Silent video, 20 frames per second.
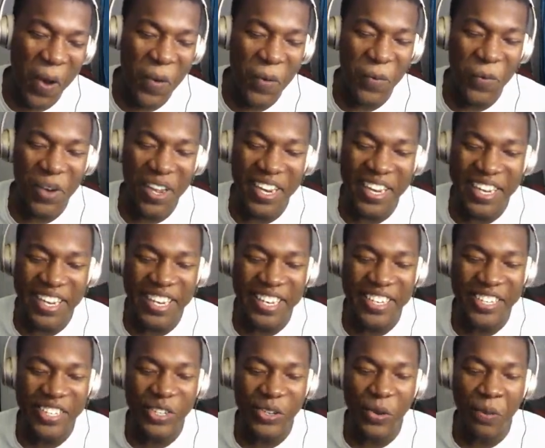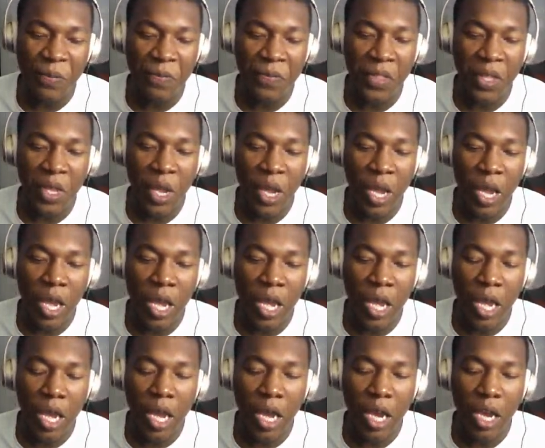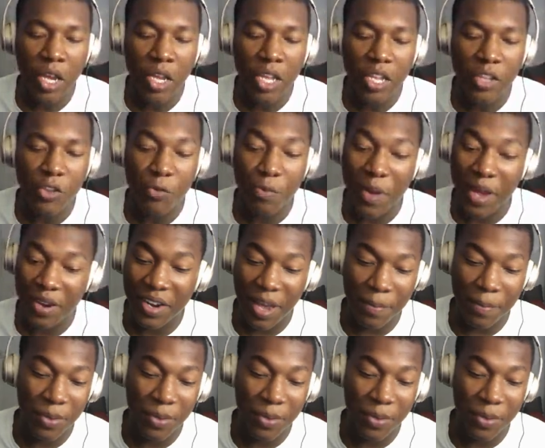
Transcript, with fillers: When did you? You better